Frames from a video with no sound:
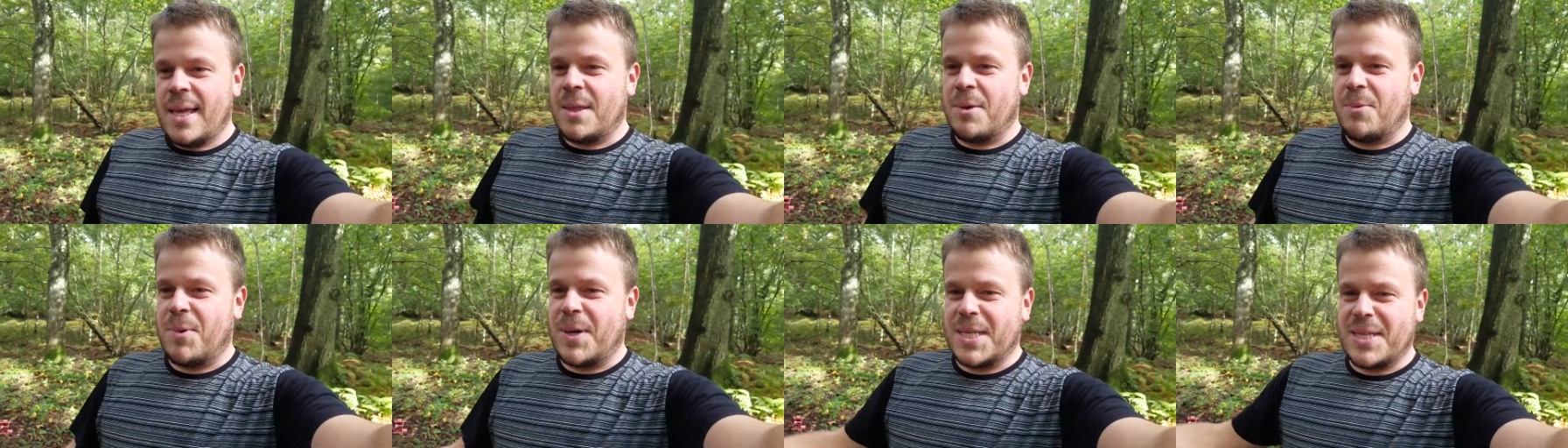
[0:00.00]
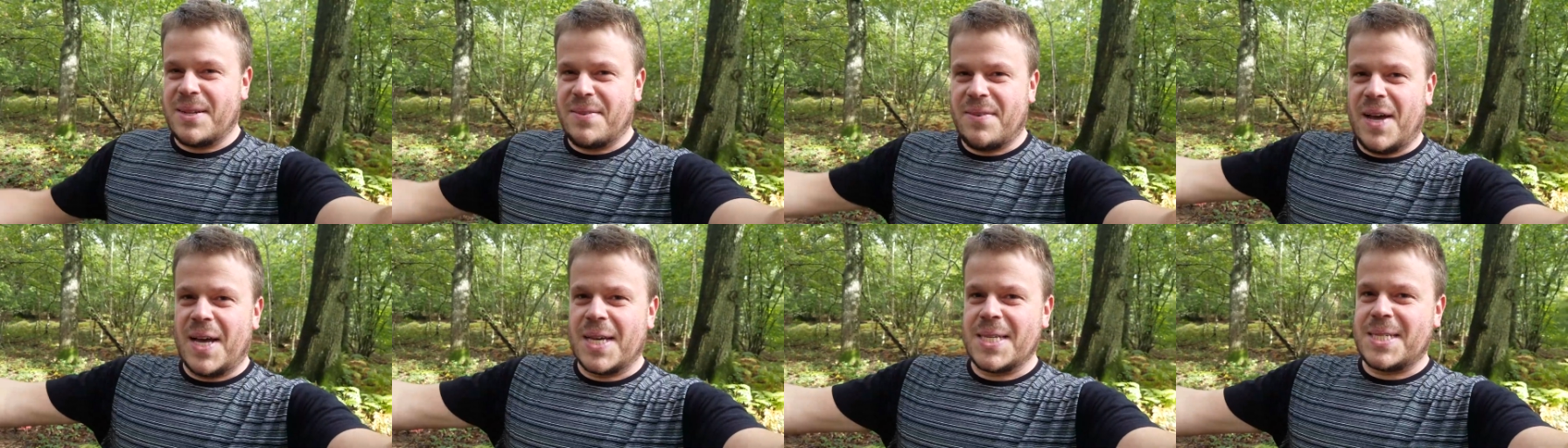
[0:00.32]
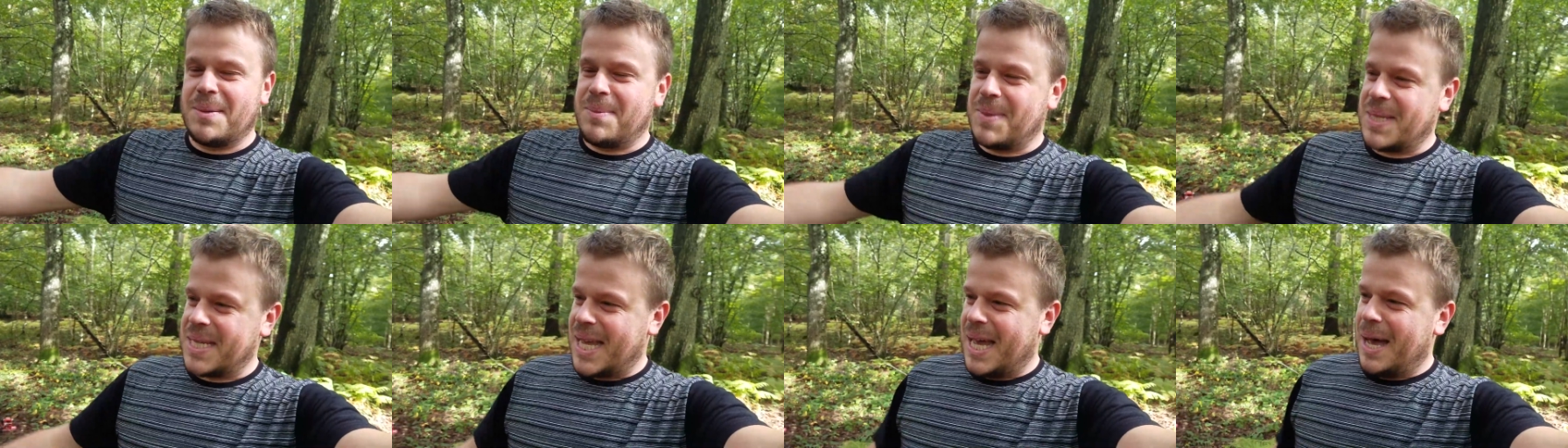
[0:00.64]
the reason I've asked
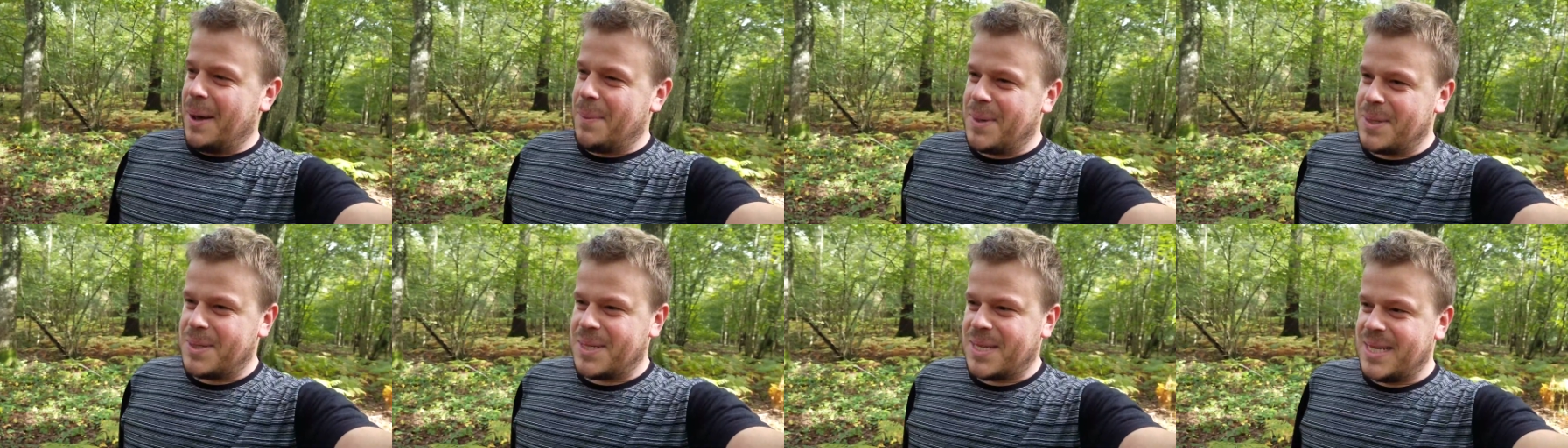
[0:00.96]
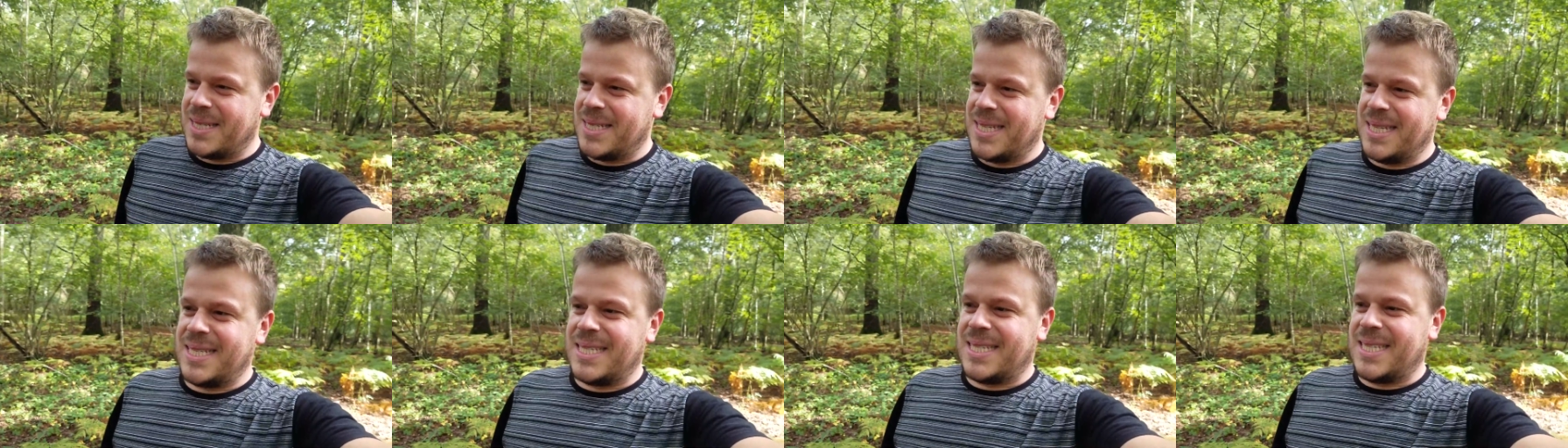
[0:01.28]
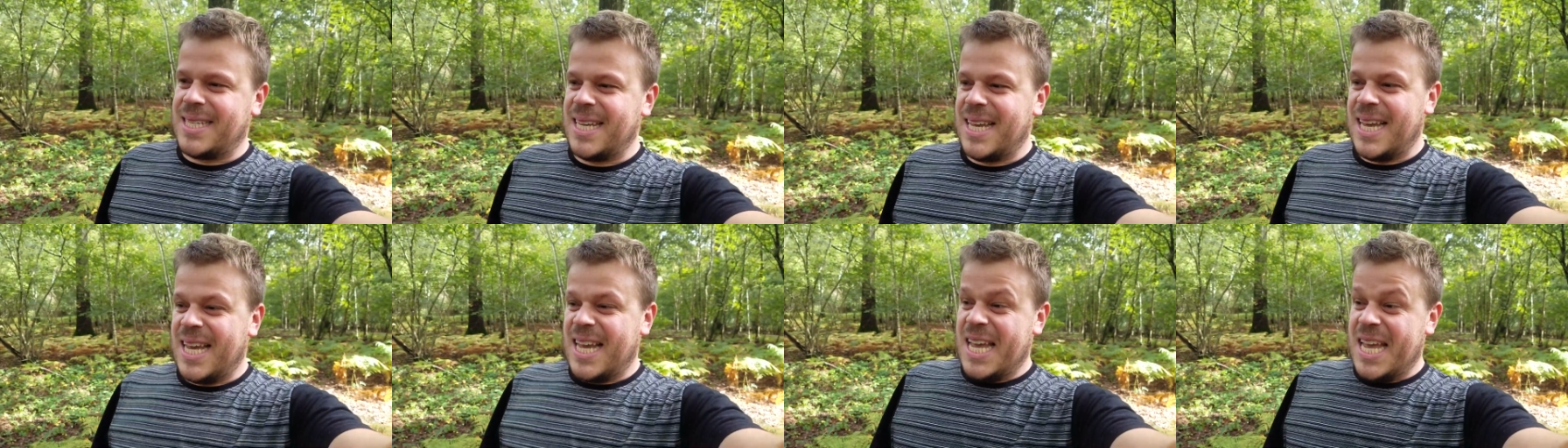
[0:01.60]
him to come is because he's
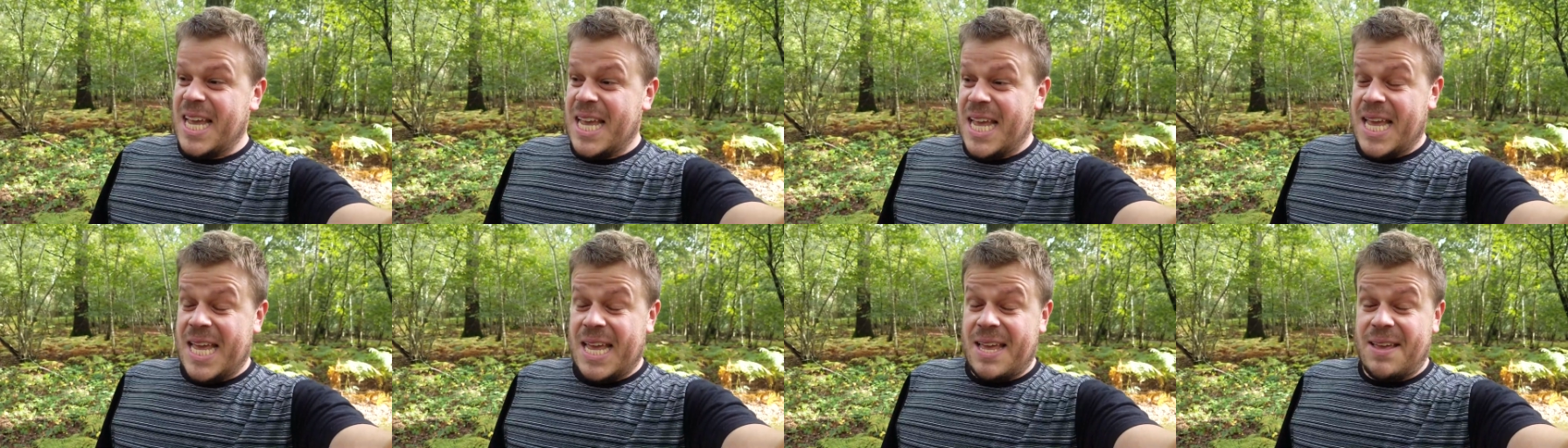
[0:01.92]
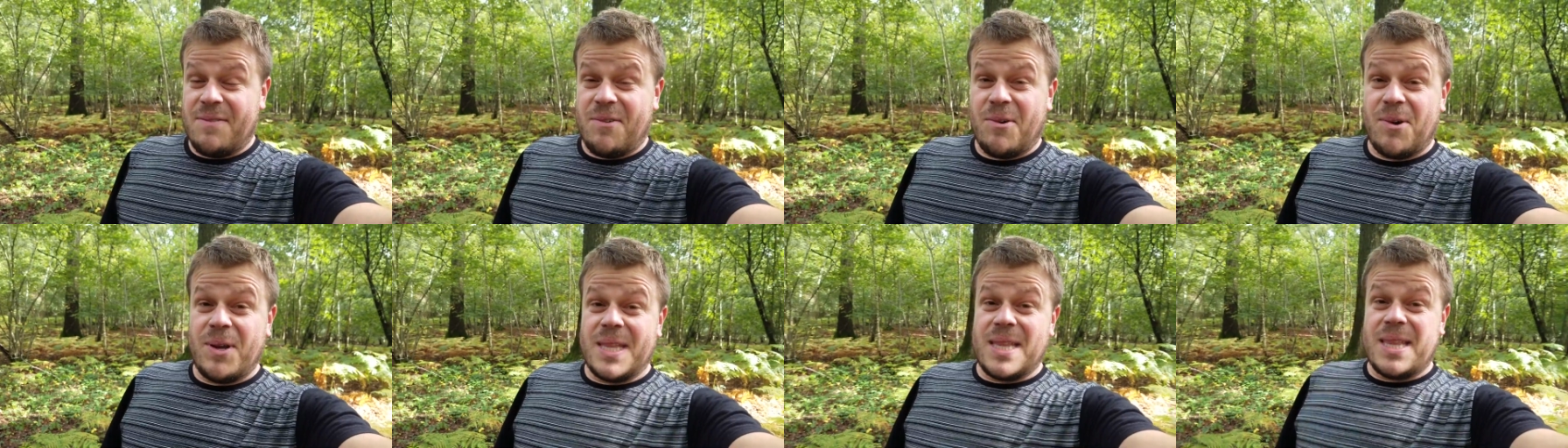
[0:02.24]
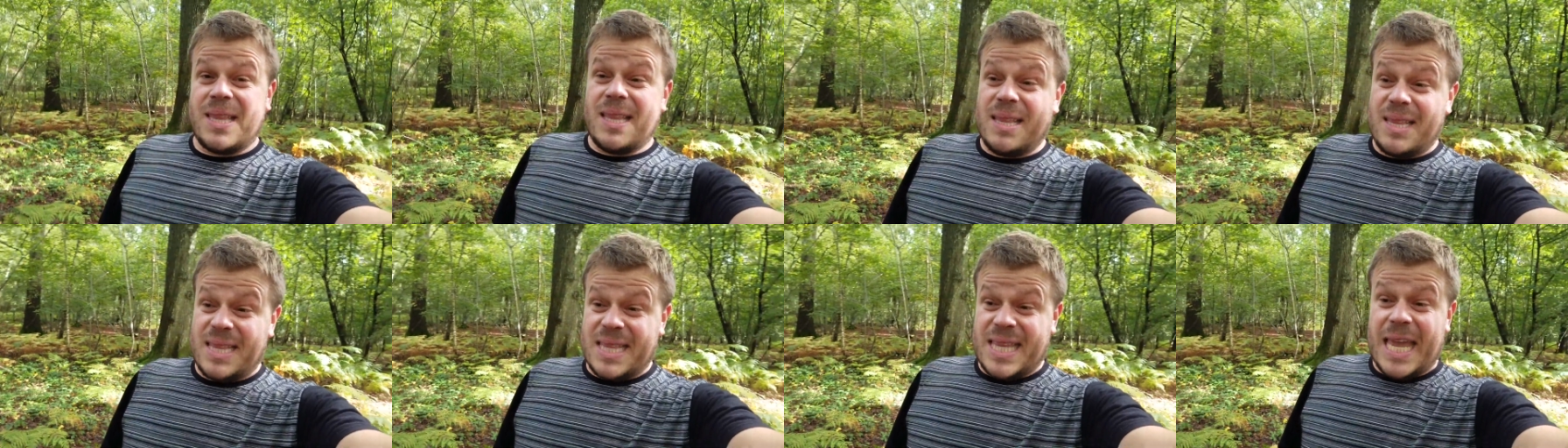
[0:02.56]
very
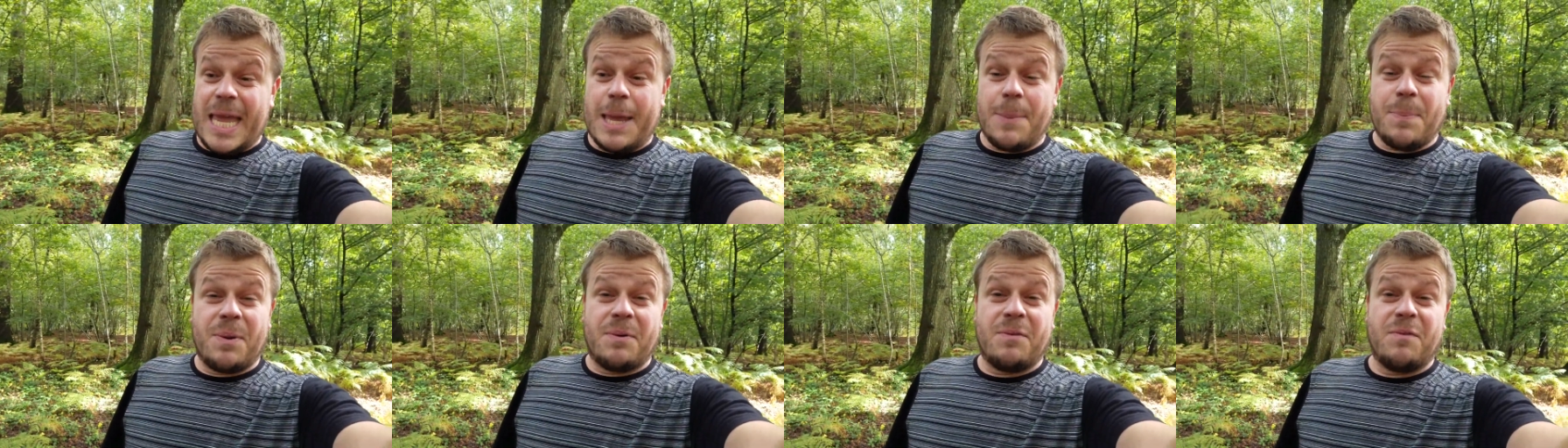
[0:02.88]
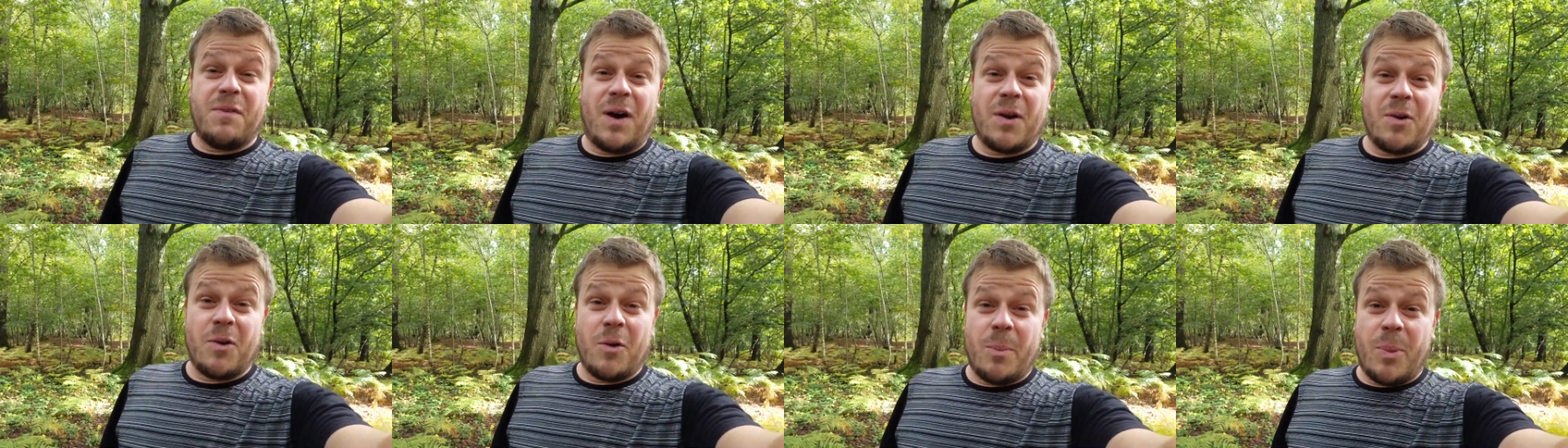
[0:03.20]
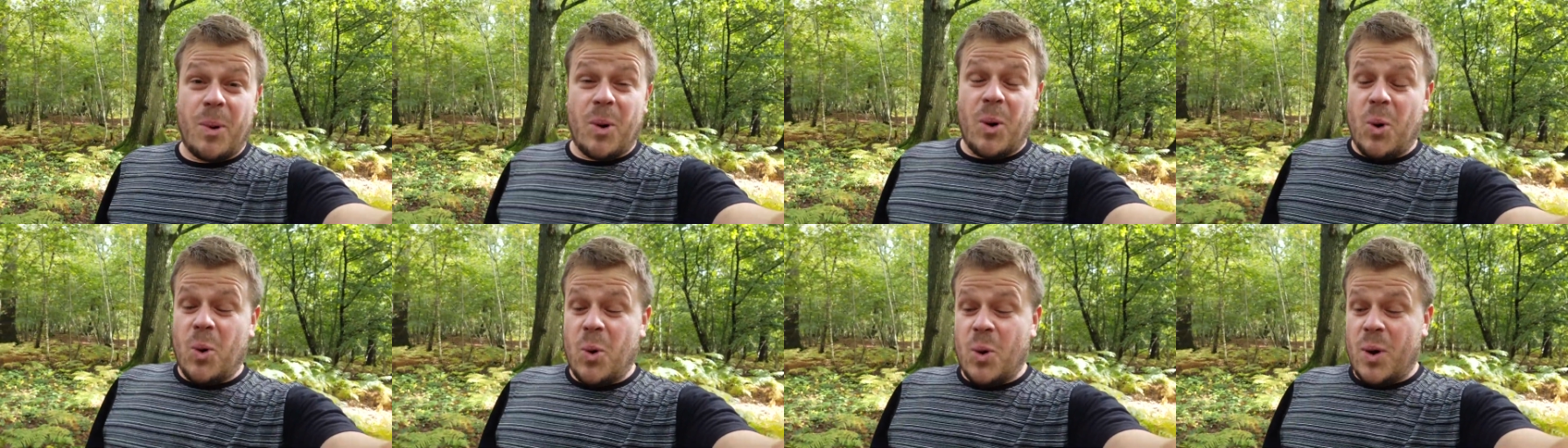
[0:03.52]
deep and
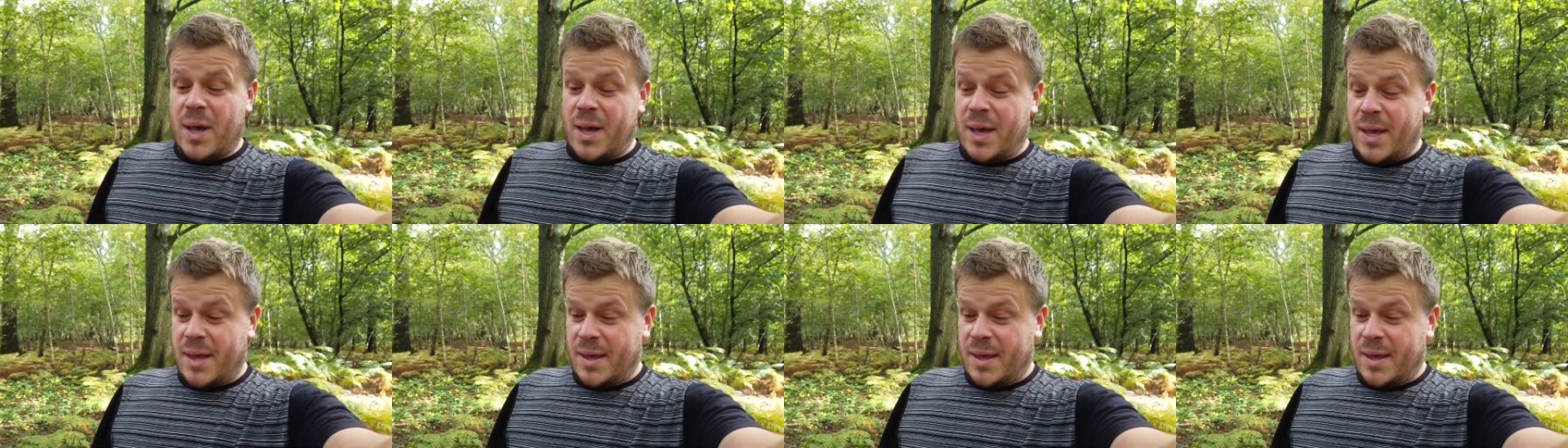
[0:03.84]
vulnerable,